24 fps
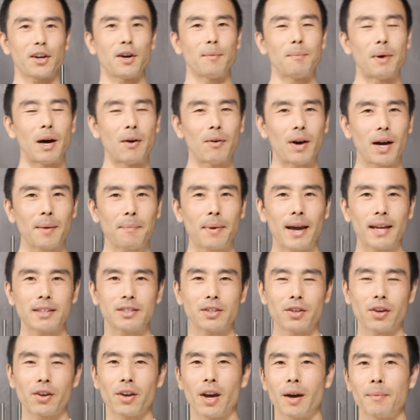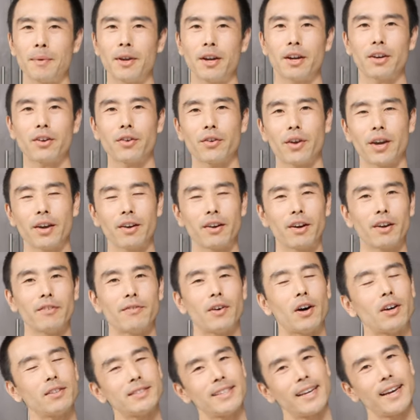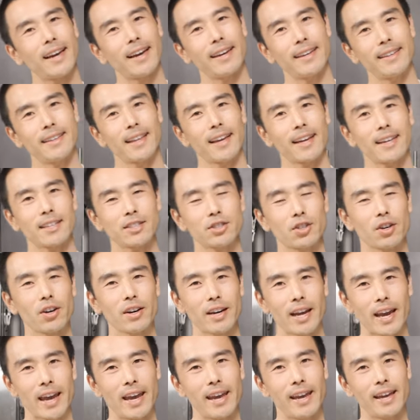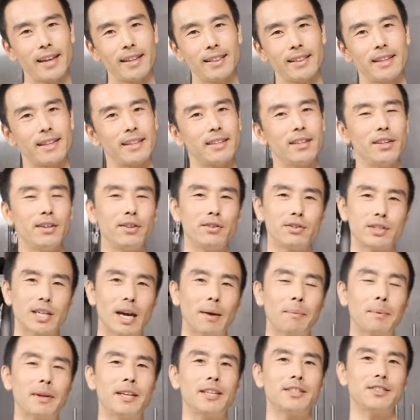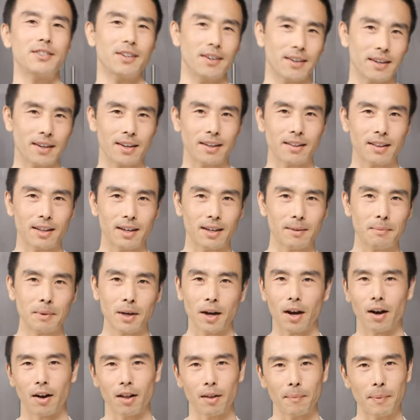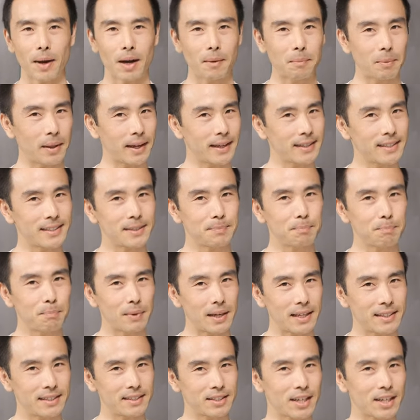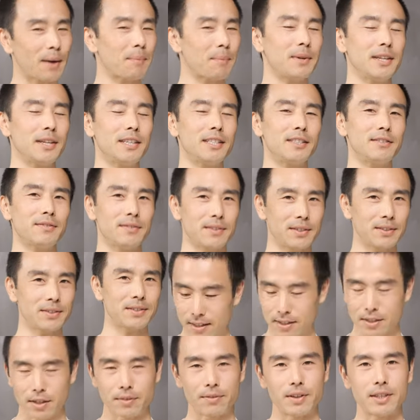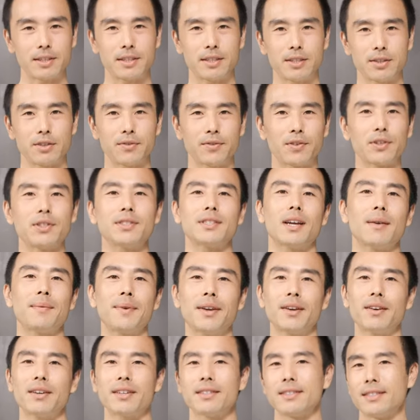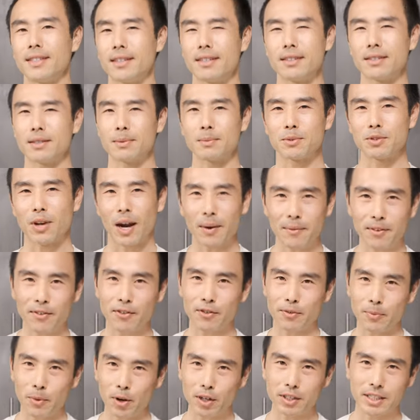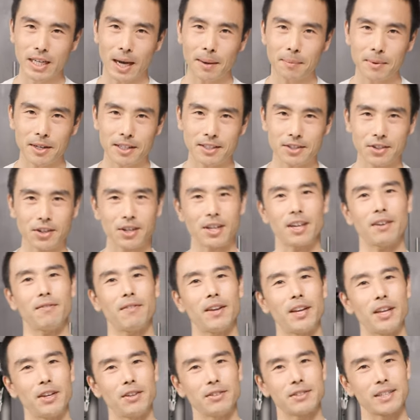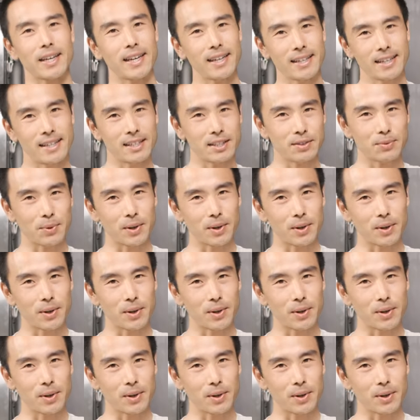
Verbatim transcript: Konbanwa, Pat Tokuyama here, creator of All Day I Eat Like a Shark and the new Japanese cooking club, all about plant-based Japanese food. So if this is your first time here, consider subscribing for more Japanese cooking videos like this